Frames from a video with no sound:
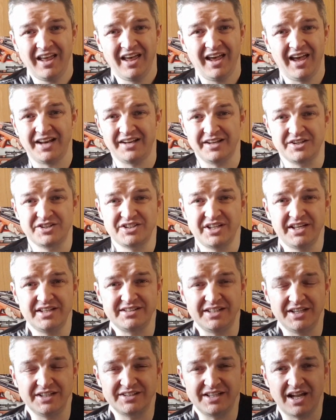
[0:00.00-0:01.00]
I had a
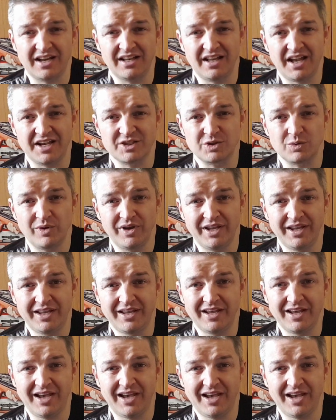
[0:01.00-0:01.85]
CT scan last week,